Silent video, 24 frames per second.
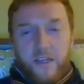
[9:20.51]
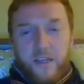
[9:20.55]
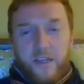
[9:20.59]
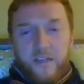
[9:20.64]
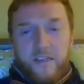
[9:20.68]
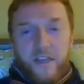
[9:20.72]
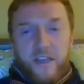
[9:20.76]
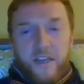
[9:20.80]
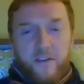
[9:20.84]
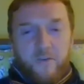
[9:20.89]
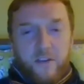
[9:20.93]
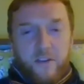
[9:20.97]

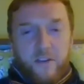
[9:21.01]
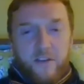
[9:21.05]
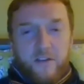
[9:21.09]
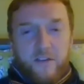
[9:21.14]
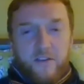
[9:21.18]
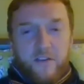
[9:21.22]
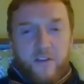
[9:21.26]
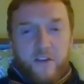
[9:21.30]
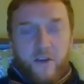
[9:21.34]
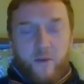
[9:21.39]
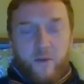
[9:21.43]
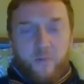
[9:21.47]
David,
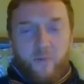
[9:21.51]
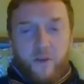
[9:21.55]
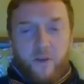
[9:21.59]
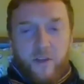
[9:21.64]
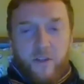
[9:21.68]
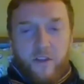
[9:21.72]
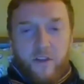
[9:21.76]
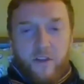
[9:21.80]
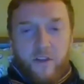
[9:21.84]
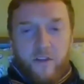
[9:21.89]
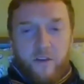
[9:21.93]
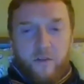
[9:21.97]
her
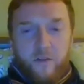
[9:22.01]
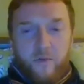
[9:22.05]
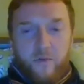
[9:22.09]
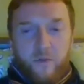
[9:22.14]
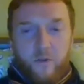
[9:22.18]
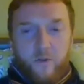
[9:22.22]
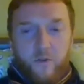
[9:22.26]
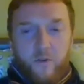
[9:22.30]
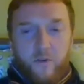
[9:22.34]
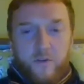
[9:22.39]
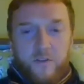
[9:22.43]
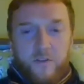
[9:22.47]
brother, of
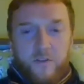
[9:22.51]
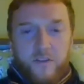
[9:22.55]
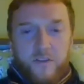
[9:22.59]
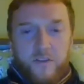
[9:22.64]
course,